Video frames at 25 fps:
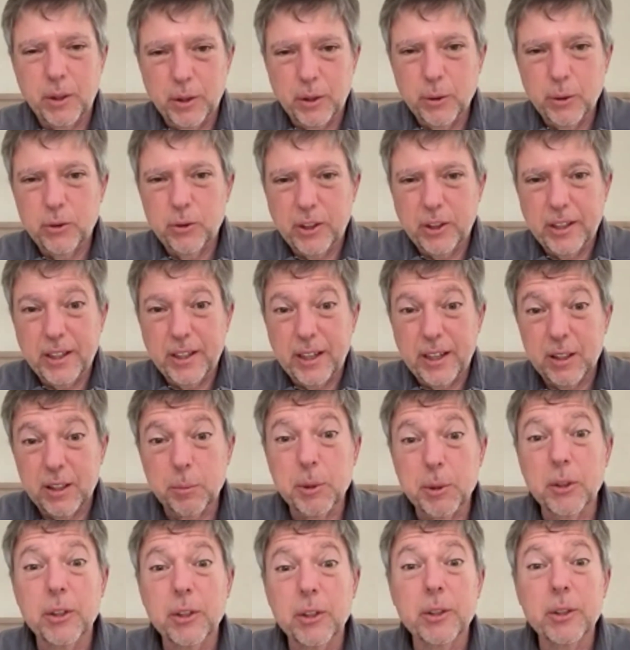could use AI
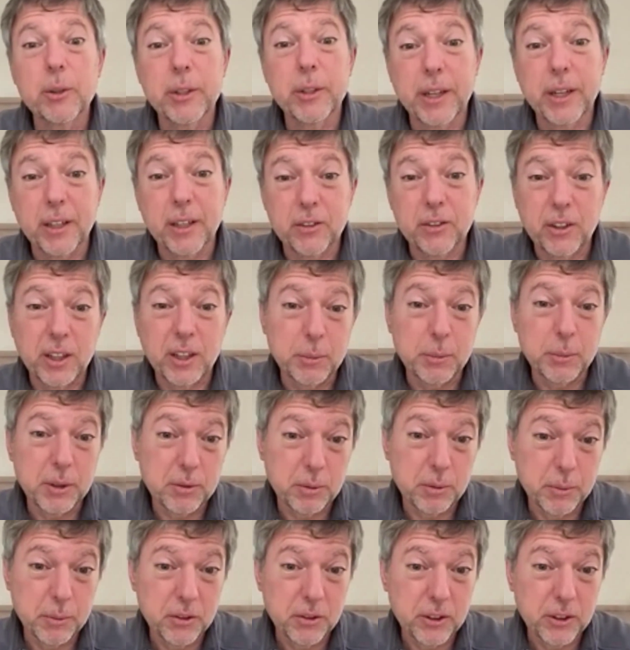to build a new
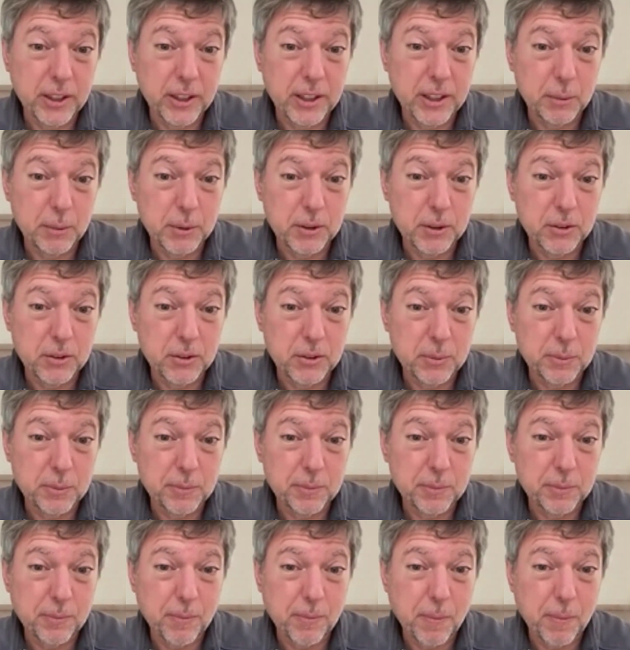taxonomy from these documents.